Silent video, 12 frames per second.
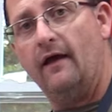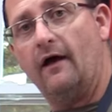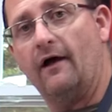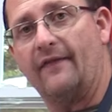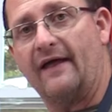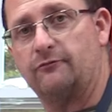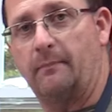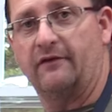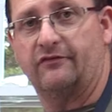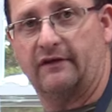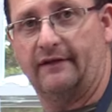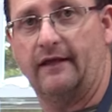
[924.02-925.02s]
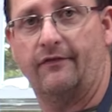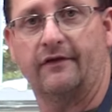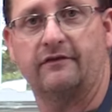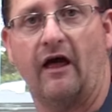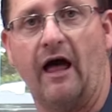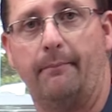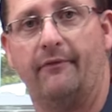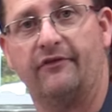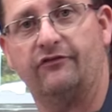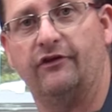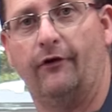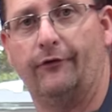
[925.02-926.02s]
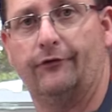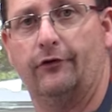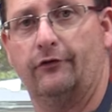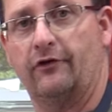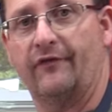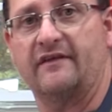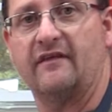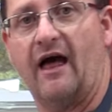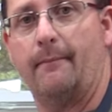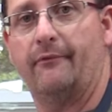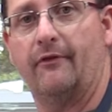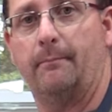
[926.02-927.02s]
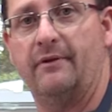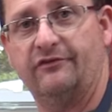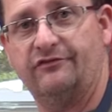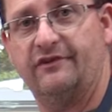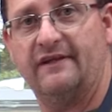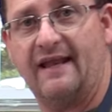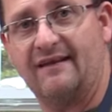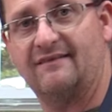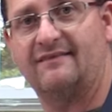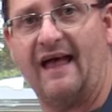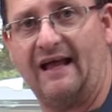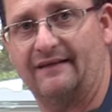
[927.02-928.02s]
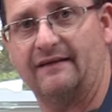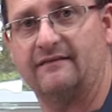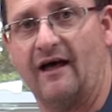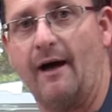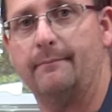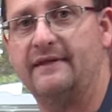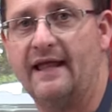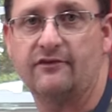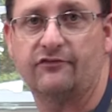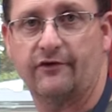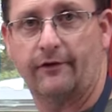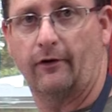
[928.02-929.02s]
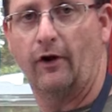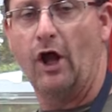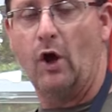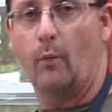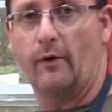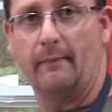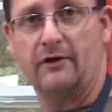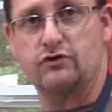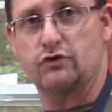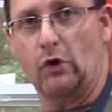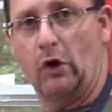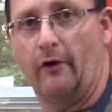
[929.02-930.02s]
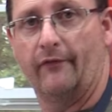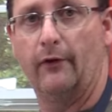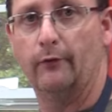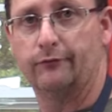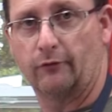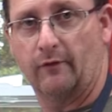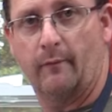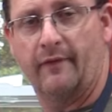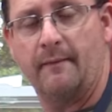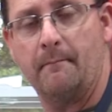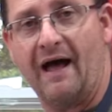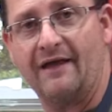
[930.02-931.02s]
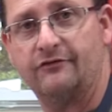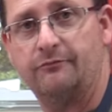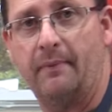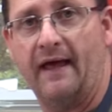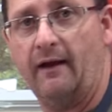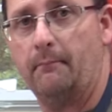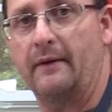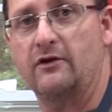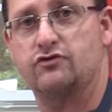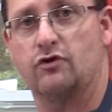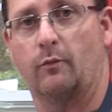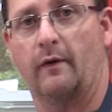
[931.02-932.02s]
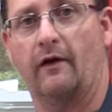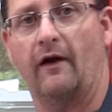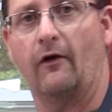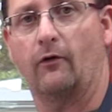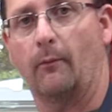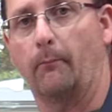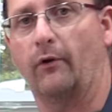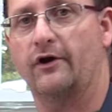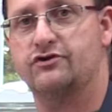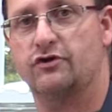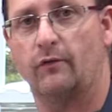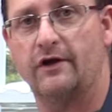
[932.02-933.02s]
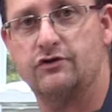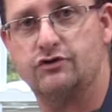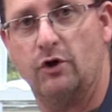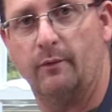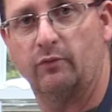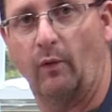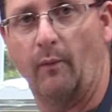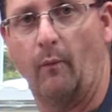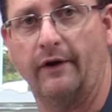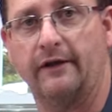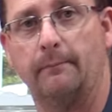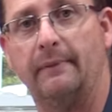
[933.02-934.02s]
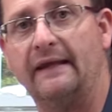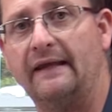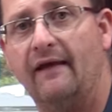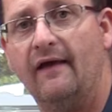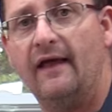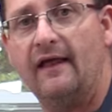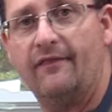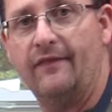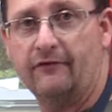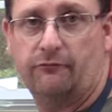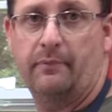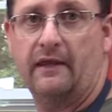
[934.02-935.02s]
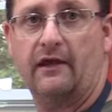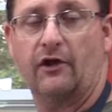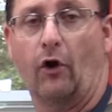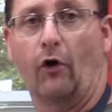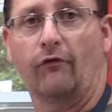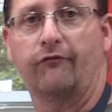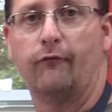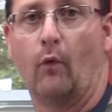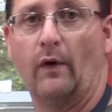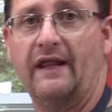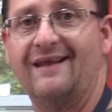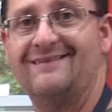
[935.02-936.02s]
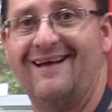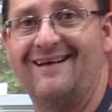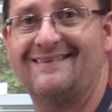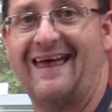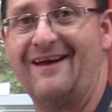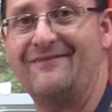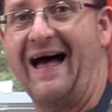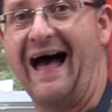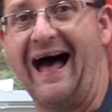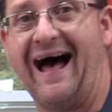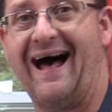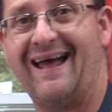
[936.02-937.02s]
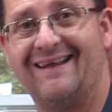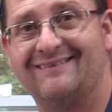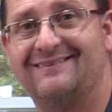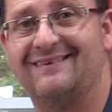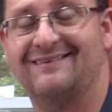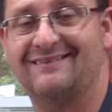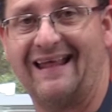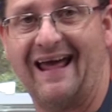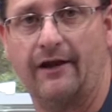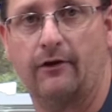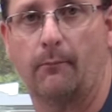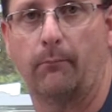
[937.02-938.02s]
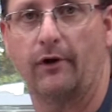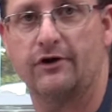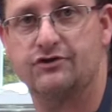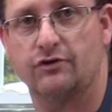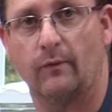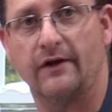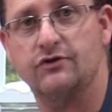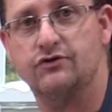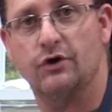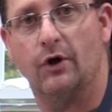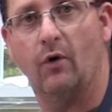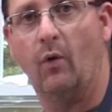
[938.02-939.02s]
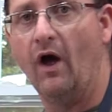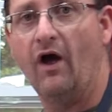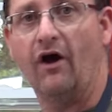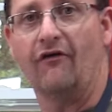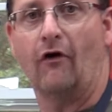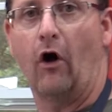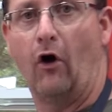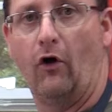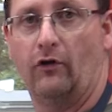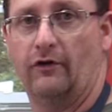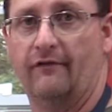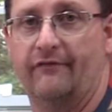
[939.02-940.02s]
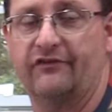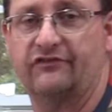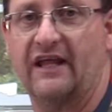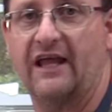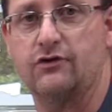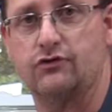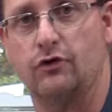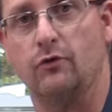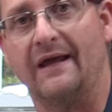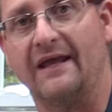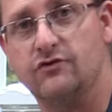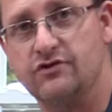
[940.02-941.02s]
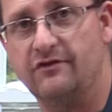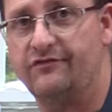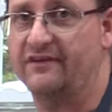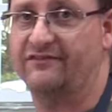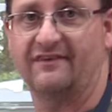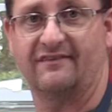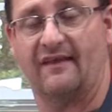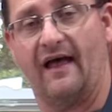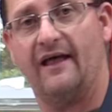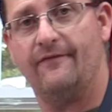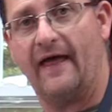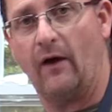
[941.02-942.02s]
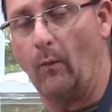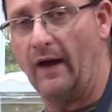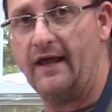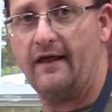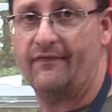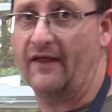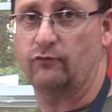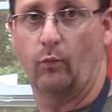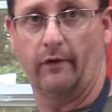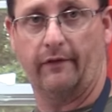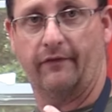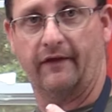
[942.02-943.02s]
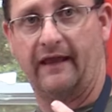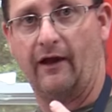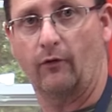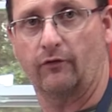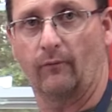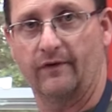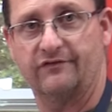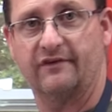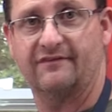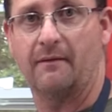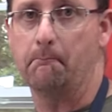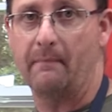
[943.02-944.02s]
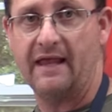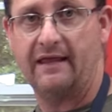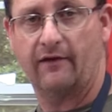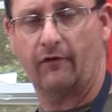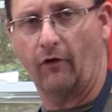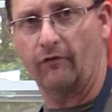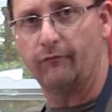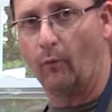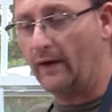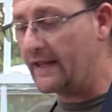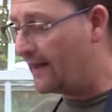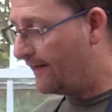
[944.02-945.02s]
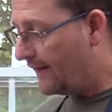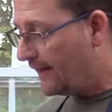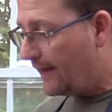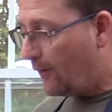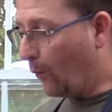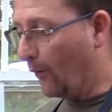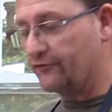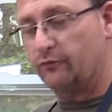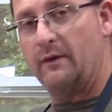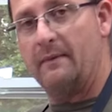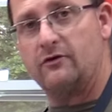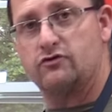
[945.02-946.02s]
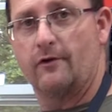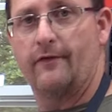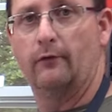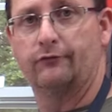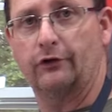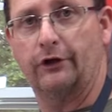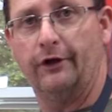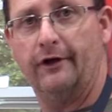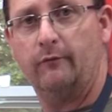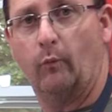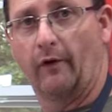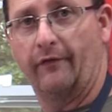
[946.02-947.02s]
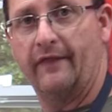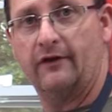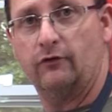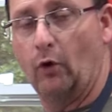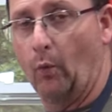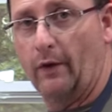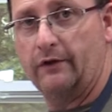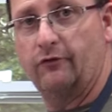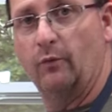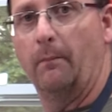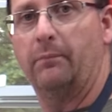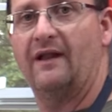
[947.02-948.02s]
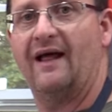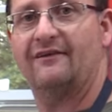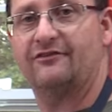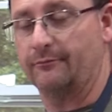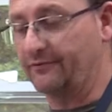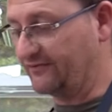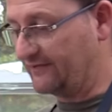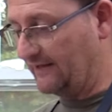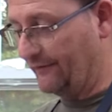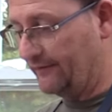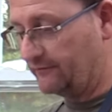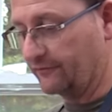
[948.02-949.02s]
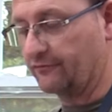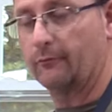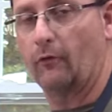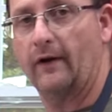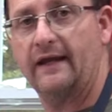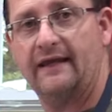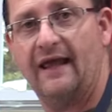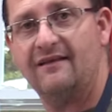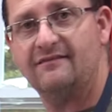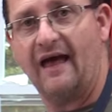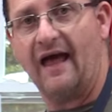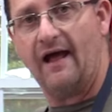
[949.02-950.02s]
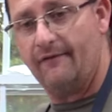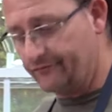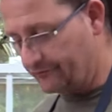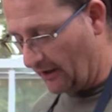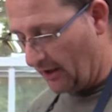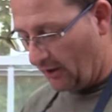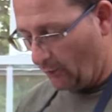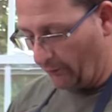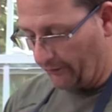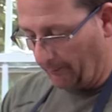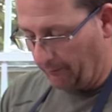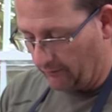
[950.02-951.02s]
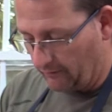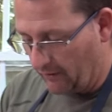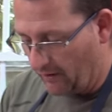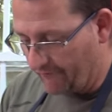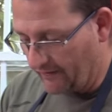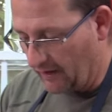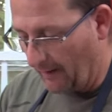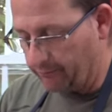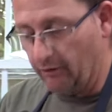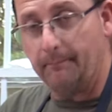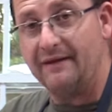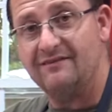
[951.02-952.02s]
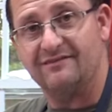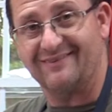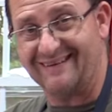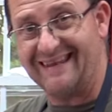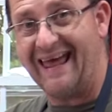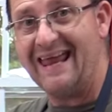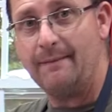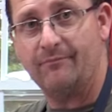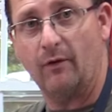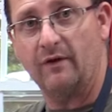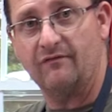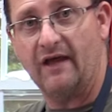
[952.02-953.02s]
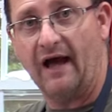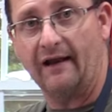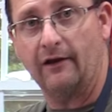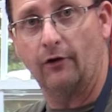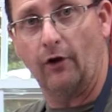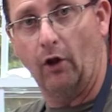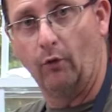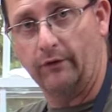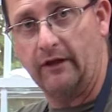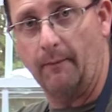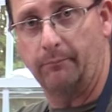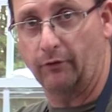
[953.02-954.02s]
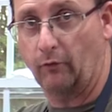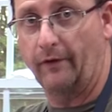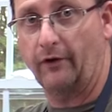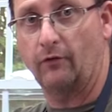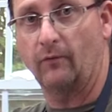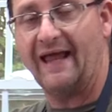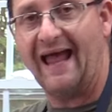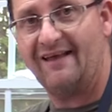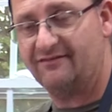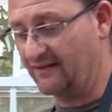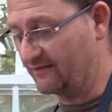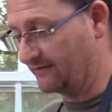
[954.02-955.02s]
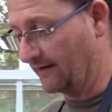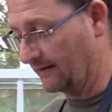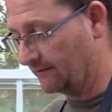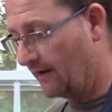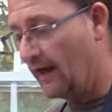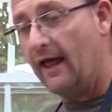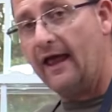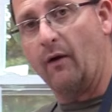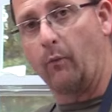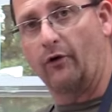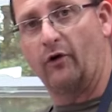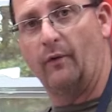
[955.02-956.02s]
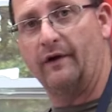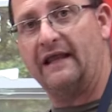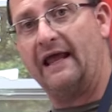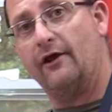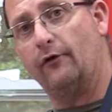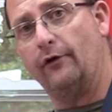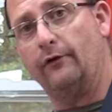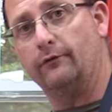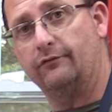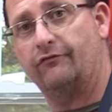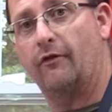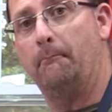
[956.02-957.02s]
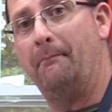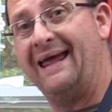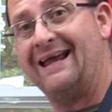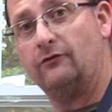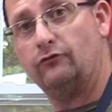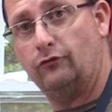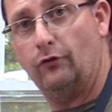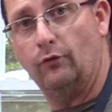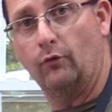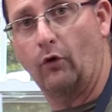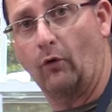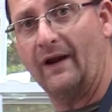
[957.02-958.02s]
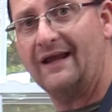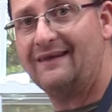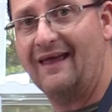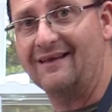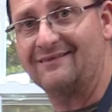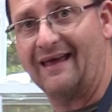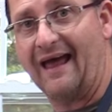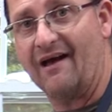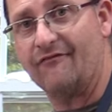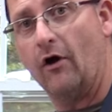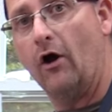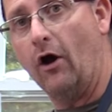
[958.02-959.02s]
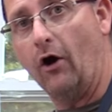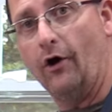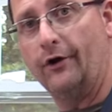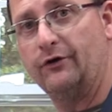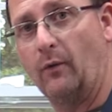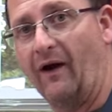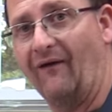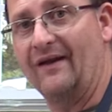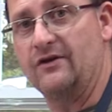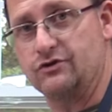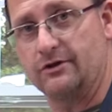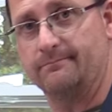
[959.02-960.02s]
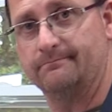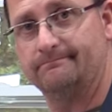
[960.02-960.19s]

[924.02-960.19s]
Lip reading: That's basically the top of the cylinder to the top of the piston at exactly top dead center. Want to make sure all those are within my spec. Make sure our compression ratio is where we want it to be. This being an R40, it does have the highest static compression ratio of all of the Stage 2 engines. It's designed that way. That's one of the characteristics that make it an R40. Once we make sure those are good, we're then going to apply some sealant to some crankcase halves. We're going to pull off a couple of pieces of tape that we've got here to hold a couple of critical gaskets in, and we're going to introduce the Bank 2 crankcase half onto our engine.